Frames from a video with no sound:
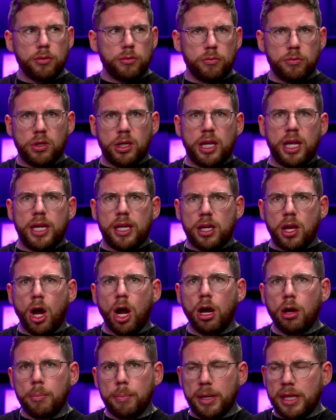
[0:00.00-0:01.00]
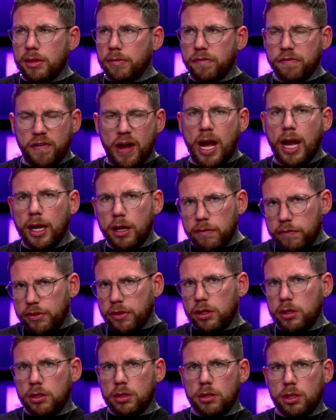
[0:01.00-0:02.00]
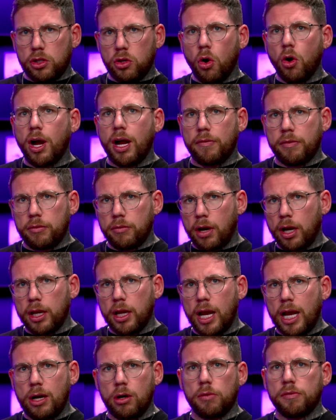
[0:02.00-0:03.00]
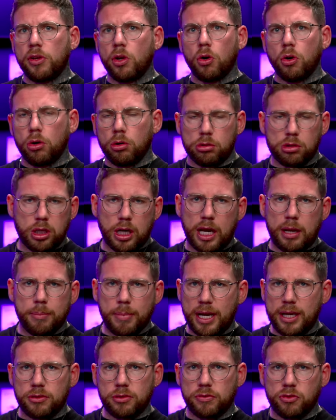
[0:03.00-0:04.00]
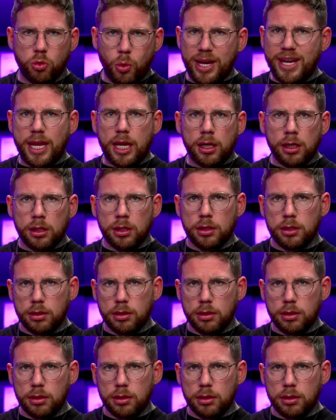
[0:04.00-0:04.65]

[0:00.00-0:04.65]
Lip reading: well, it can't be the 5 that you're having, right? Out of your client base of 20.